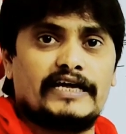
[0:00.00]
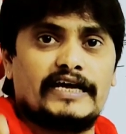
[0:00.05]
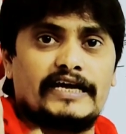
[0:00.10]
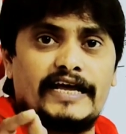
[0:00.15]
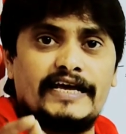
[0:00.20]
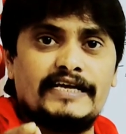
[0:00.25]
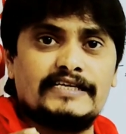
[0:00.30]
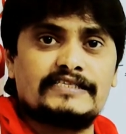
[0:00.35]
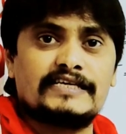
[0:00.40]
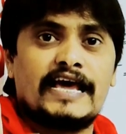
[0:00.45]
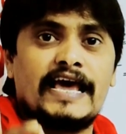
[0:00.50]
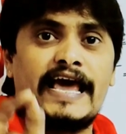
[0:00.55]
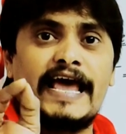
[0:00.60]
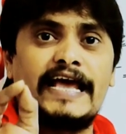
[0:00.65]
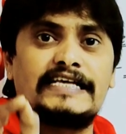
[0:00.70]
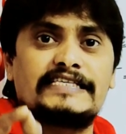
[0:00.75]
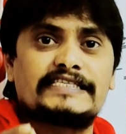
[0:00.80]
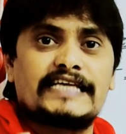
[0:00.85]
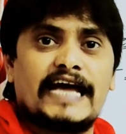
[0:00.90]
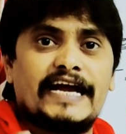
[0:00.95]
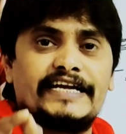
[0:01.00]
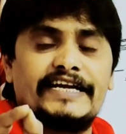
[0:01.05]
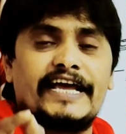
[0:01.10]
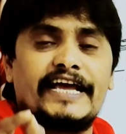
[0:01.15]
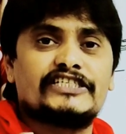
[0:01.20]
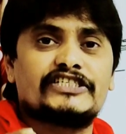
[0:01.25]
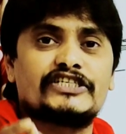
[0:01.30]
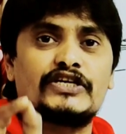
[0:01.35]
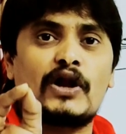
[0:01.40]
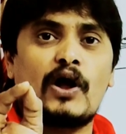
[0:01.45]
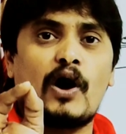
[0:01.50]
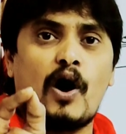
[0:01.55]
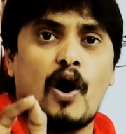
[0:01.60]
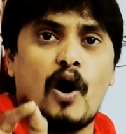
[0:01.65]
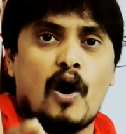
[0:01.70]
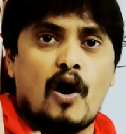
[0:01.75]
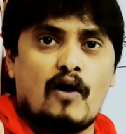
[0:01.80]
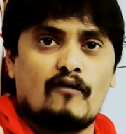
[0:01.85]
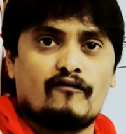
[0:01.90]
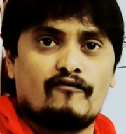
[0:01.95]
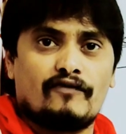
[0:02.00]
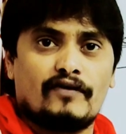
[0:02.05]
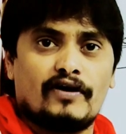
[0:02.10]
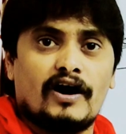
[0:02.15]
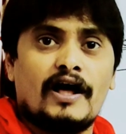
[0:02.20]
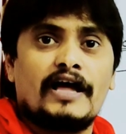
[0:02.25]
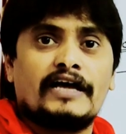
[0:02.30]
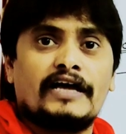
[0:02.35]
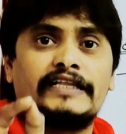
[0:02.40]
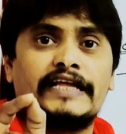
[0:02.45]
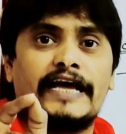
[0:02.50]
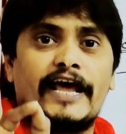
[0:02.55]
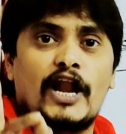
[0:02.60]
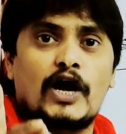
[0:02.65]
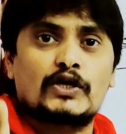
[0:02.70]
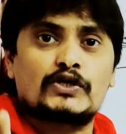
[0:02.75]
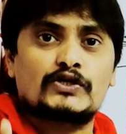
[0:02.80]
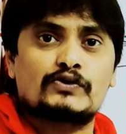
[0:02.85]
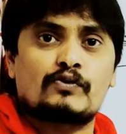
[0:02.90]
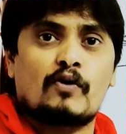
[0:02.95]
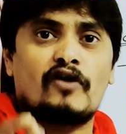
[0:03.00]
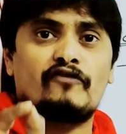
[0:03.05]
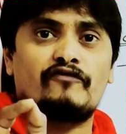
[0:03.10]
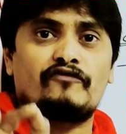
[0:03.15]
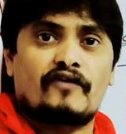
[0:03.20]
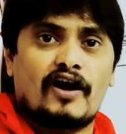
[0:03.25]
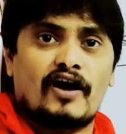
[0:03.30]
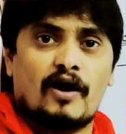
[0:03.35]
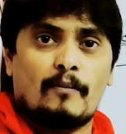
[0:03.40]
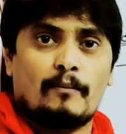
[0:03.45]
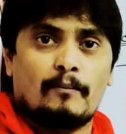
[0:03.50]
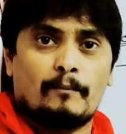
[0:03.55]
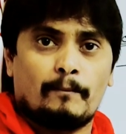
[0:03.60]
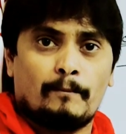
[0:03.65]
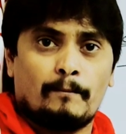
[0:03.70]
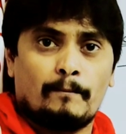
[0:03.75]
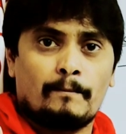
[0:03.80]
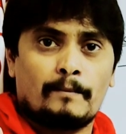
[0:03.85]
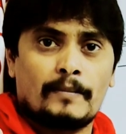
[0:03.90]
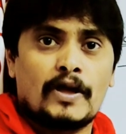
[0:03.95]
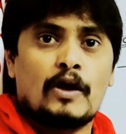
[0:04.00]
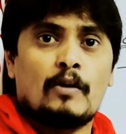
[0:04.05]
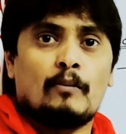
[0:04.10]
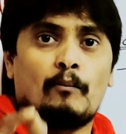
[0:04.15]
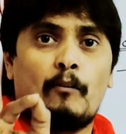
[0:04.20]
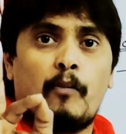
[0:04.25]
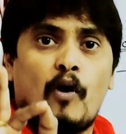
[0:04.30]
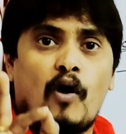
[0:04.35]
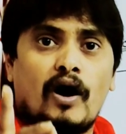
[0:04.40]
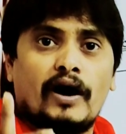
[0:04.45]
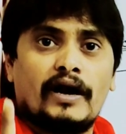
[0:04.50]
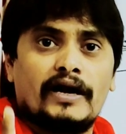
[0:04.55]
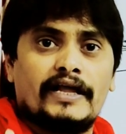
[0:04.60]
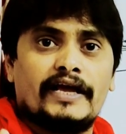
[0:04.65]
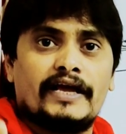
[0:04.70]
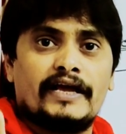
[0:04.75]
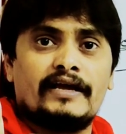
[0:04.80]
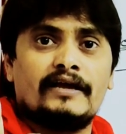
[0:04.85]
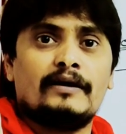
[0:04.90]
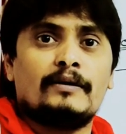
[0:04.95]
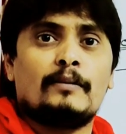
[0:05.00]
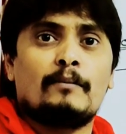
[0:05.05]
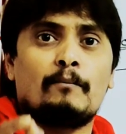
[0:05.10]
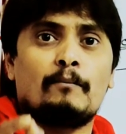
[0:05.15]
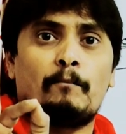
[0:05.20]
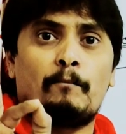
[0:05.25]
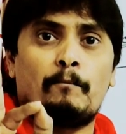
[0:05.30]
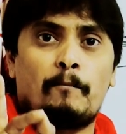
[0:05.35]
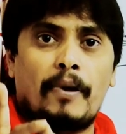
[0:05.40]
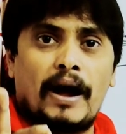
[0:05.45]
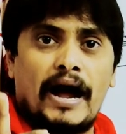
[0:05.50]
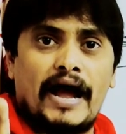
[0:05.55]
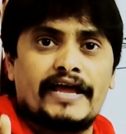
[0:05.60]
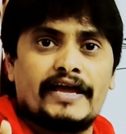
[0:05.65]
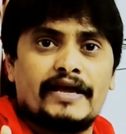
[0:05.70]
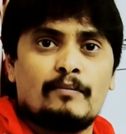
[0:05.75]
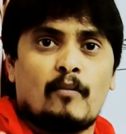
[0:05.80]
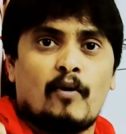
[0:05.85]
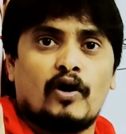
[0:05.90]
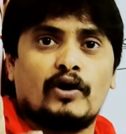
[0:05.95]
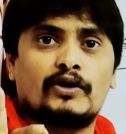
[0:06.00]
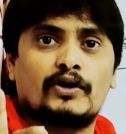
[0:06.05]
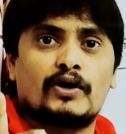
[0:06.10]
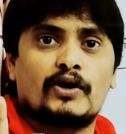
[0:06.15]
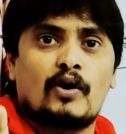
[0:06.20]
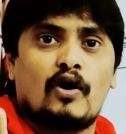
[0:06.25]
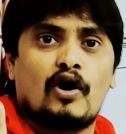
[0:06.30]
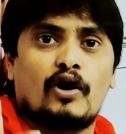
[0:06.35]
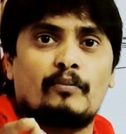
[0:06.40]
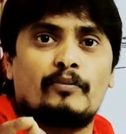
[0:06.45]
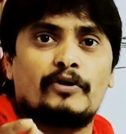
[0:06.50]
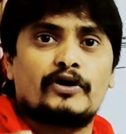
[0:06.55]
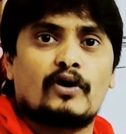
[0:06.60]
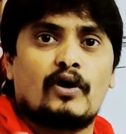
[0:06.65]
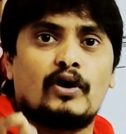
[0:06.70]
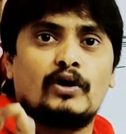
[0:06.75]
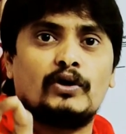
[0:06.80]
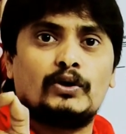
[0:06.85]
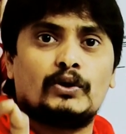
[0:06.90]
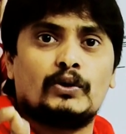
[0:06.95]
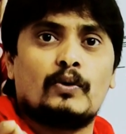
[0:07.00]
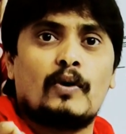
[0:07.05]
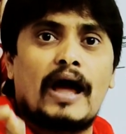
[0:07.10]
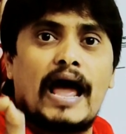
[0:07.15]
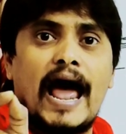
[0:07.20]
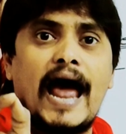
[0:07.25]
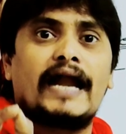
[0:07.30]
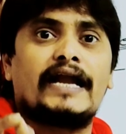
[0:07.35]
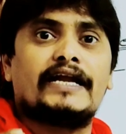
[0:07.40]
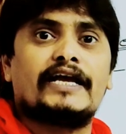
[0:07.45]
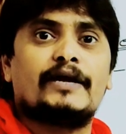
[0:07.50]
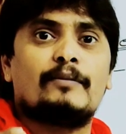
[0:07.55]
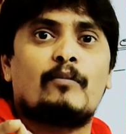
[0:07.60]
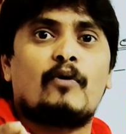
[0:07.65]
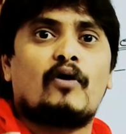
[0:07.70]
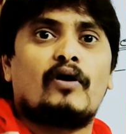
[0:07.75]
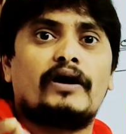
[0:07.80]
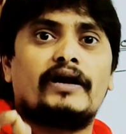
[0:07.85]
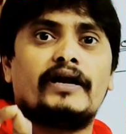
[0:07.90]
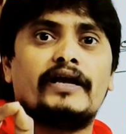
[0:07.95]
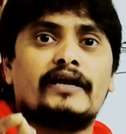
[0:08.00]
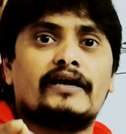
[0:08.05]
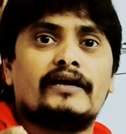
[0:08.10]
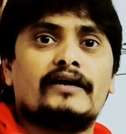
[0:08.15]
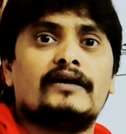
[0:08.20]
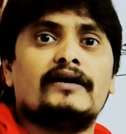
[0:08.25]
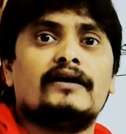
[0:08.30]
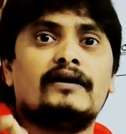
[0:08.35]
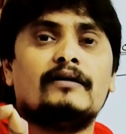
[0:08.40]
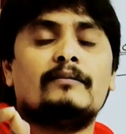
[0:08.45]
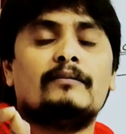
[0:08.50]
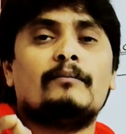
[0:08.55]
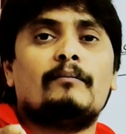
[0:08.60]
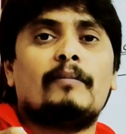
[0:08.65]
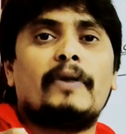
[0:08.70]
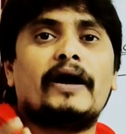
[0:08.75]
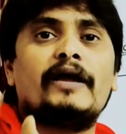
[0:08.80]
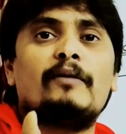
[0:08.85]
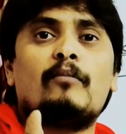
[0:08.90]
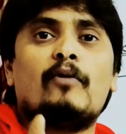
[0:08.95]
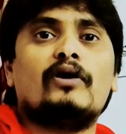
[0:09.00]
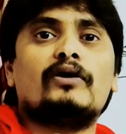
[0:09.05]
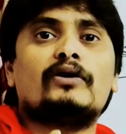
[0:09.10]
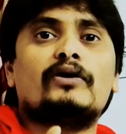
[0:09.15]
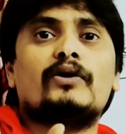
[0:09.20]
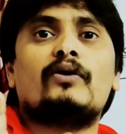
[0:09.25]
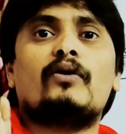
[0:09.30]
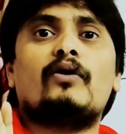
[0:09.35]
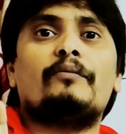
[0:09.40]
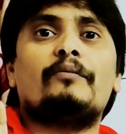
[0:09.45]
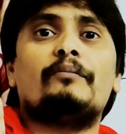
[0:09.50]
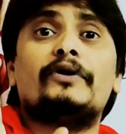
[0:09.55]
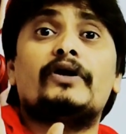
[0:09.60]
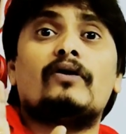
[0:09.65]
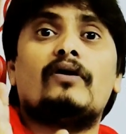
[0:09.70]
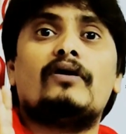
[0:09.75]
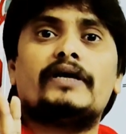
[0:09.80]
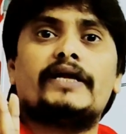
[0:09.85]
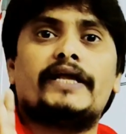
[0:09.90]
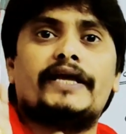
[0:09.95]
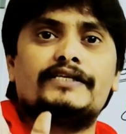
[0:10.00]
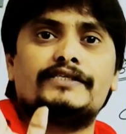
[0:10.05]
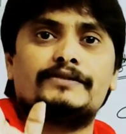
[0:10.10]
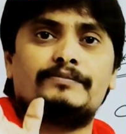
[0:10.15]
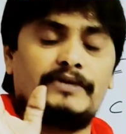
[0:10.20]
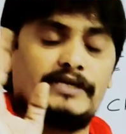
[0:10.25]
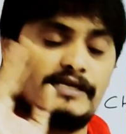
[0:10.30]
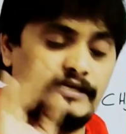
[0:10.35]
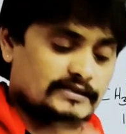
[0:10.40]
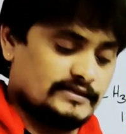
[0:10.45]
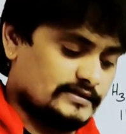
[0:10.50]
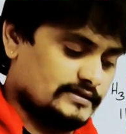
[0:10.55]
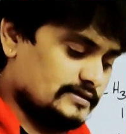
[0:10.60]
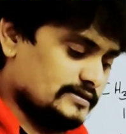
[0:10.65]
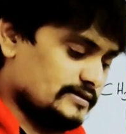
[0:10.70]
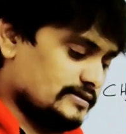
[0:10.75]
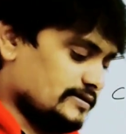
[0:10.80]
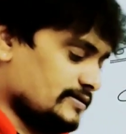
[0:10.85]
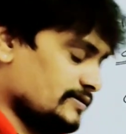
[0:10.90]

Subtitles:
That is, excitation of the electron from bonding pi molecular orbital to anti-bonding pi molecular orbital takes place.